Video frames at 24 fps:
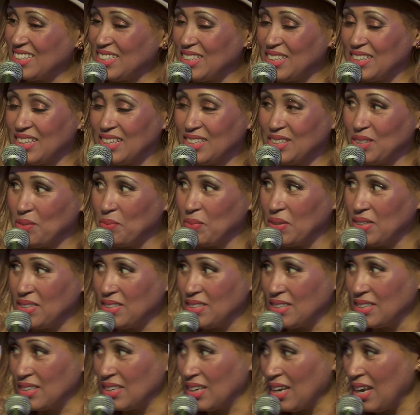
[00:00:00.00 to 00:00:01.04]
That's
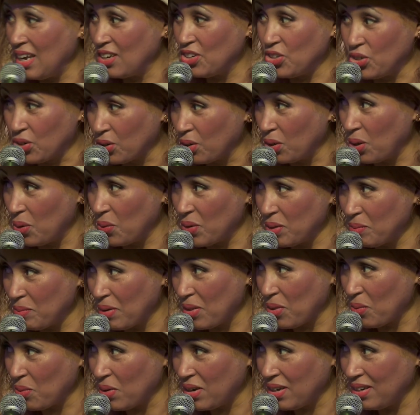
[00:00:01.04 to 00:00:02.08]
amazing. And you're glowing,
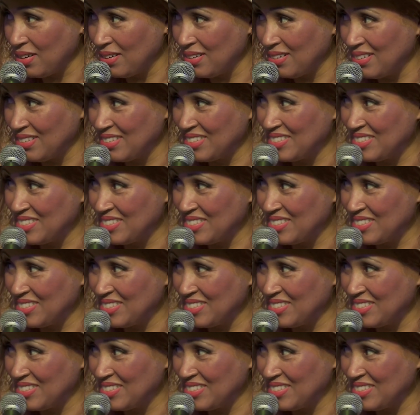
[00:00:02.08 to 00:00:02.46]
by the way.